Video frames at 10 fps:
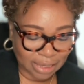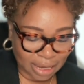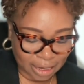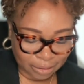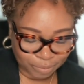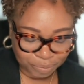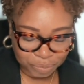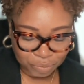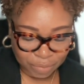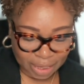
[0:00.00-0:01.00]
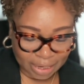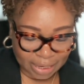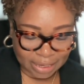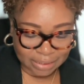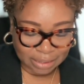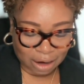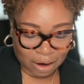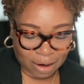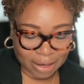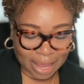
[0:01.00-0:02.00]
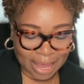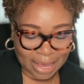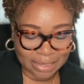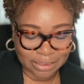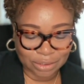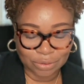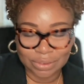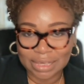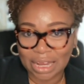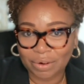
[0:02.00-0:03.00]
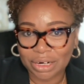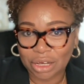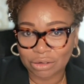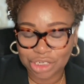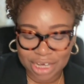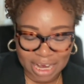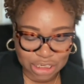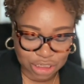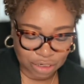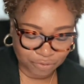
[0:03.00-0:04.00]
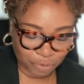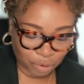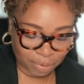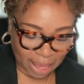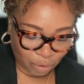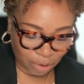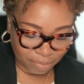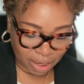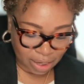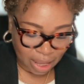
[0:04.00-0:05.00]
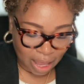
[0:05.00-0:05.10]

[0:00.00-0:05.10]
It is our guide to salary negotiation for Black women.